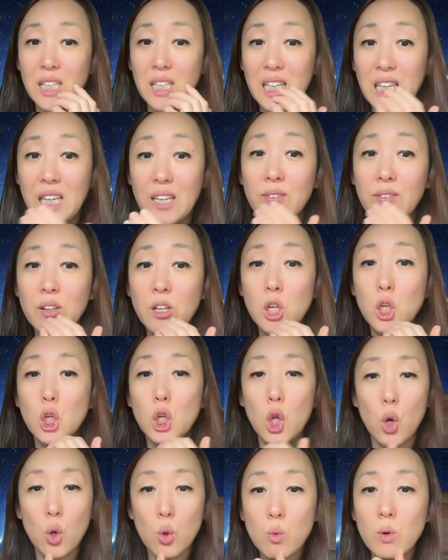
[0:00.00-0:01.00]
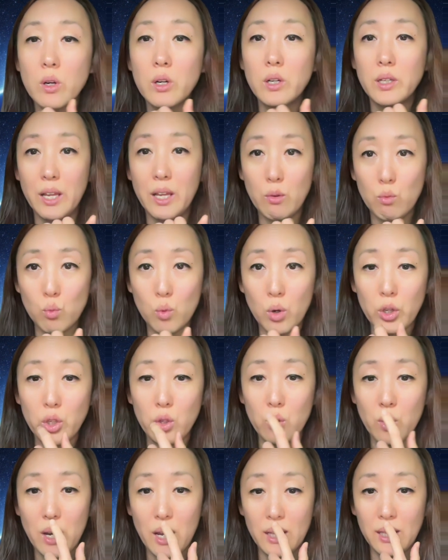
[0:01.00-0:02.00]
even lower than what
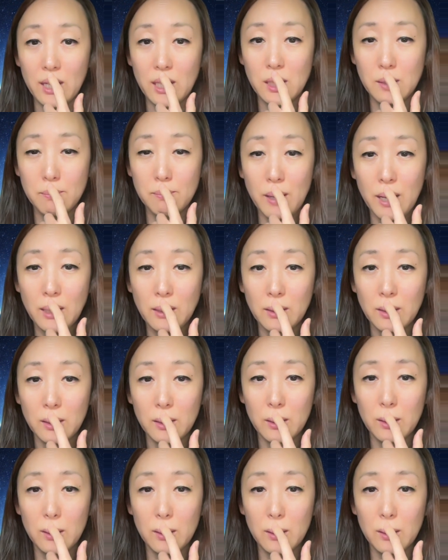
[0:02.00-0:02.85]
you had expected.